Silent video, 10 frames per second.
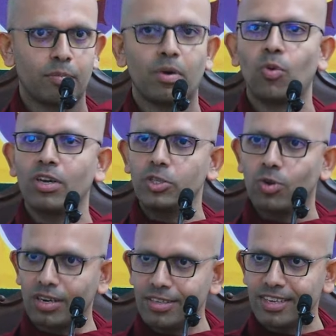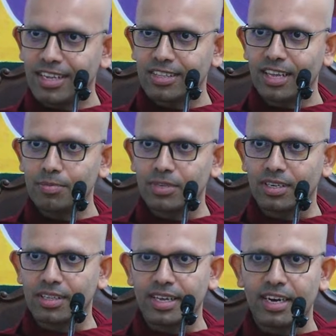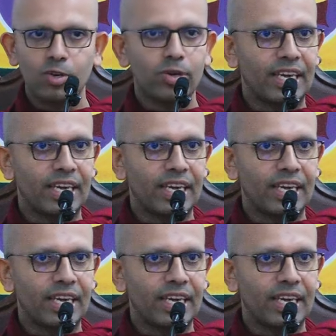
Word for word: But once you understand the Dhamma, there are no